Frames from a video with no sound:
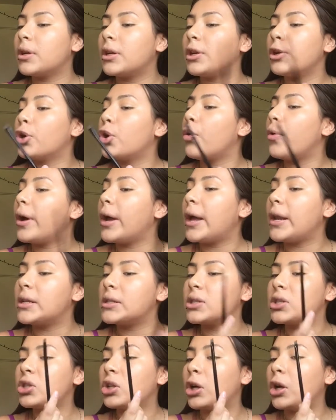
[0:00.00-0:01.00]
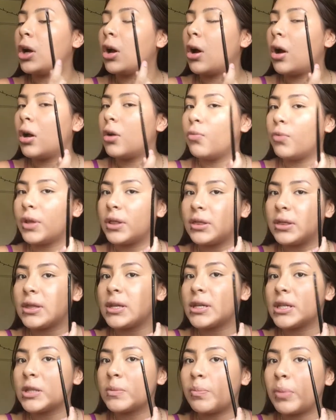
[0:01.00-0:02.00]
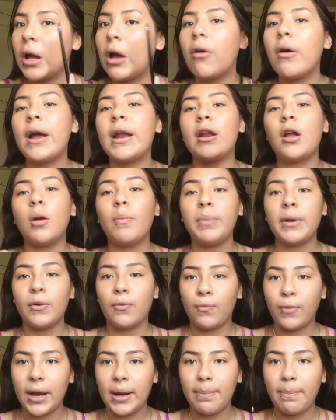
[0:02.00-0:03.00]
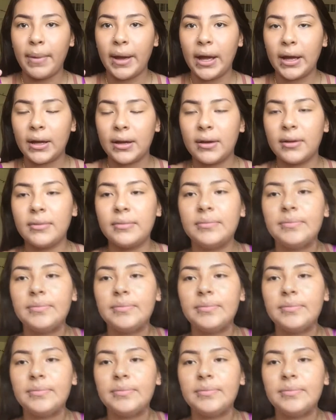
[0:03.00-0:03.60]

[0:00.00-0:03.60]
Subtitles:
gonna go ahead and start on with this brow, and I'll be right back.